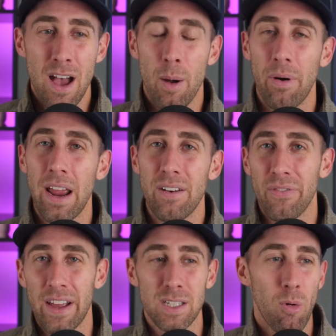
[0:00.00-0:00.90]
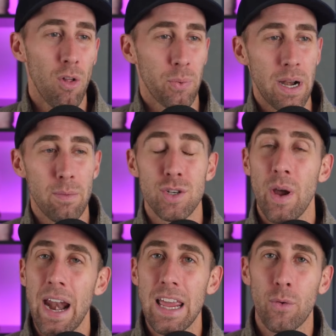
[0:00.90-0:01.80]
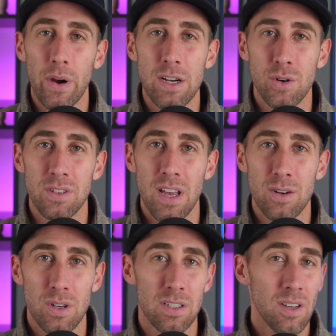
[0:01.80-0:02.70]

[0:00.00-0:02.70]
A braid, flexible, three damage to any creature essentially.